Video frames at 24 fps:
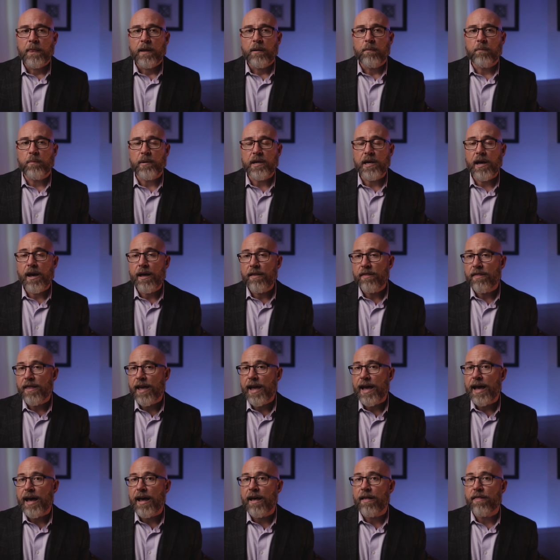Beyond
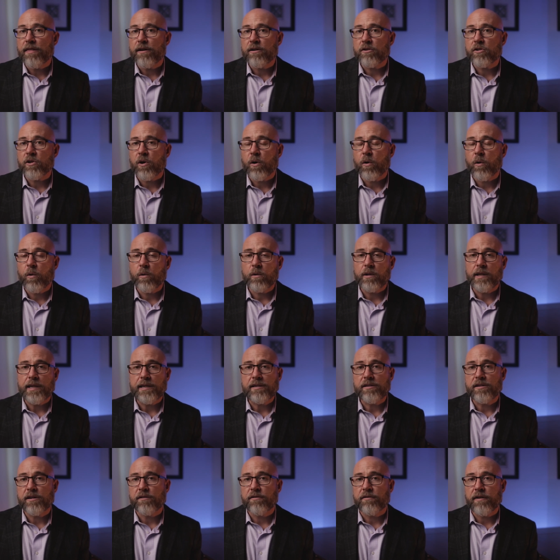that, there's a whole
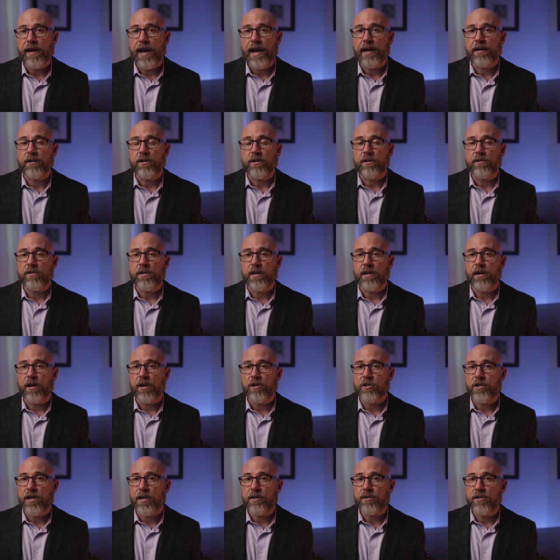list of factors that our
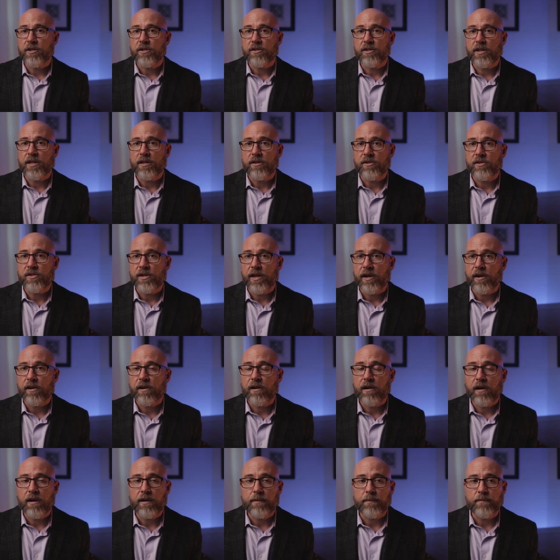judges
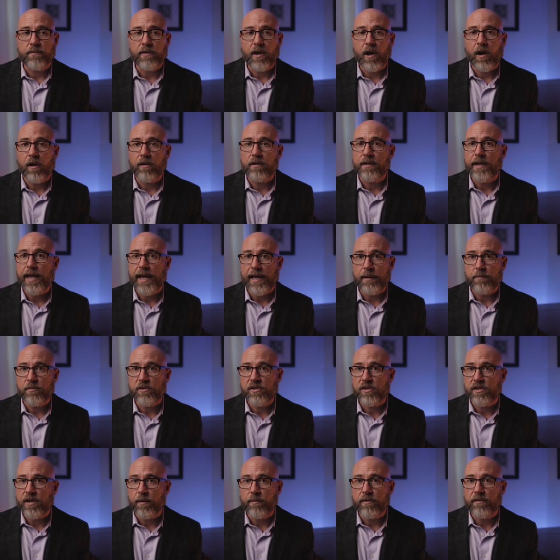consider. I'll name
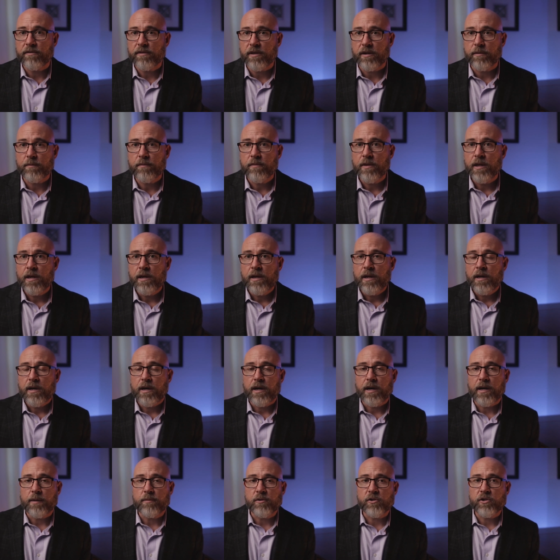some of them,
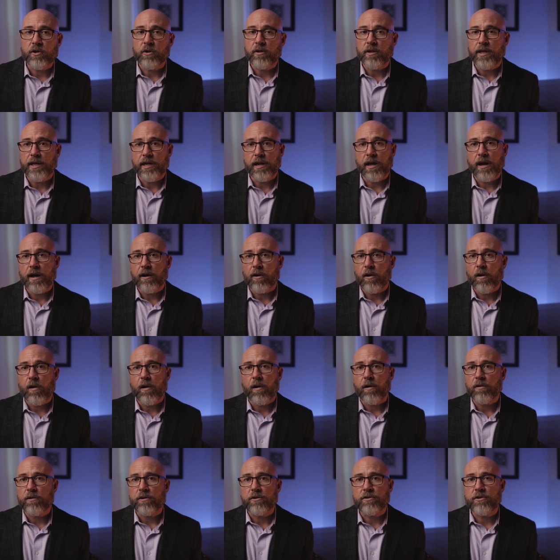certainly not
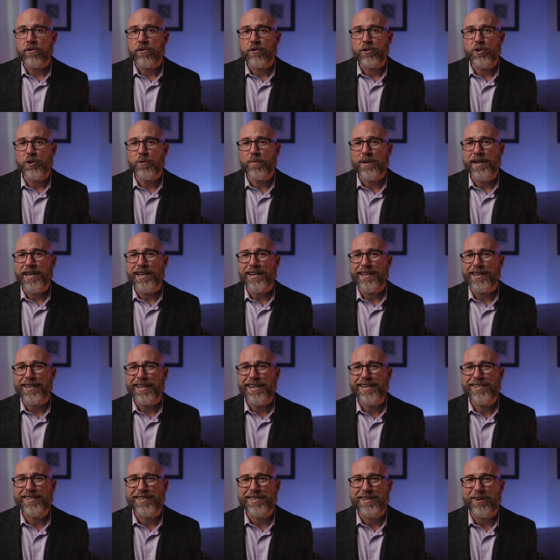all. There's too many to
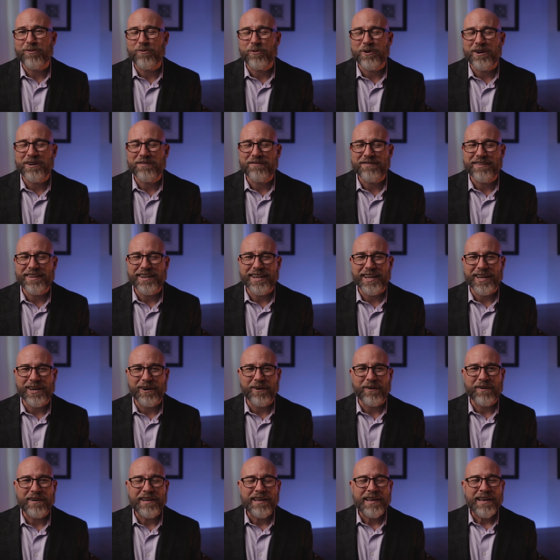list in one
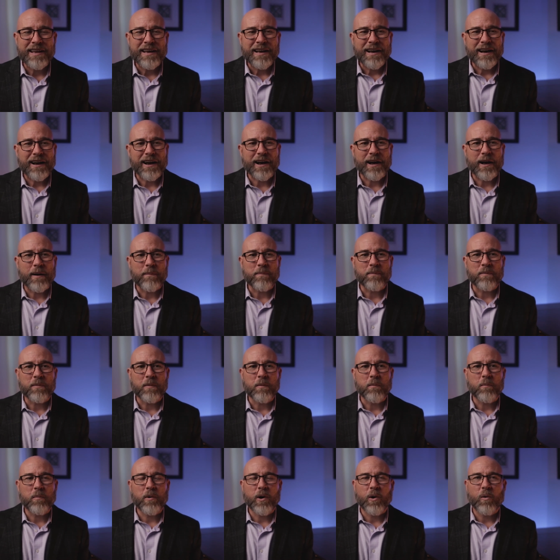video.
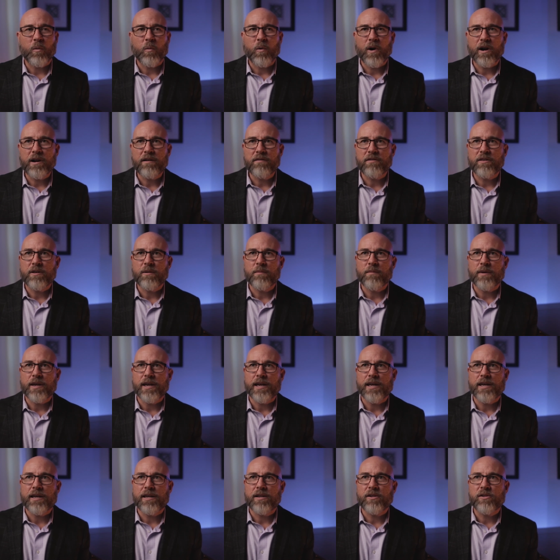But one of them
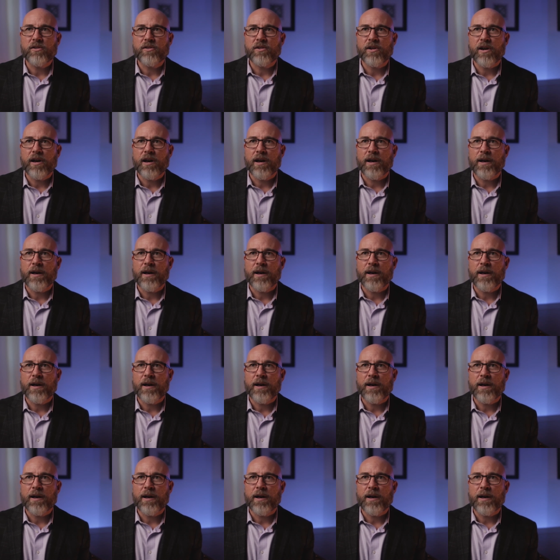is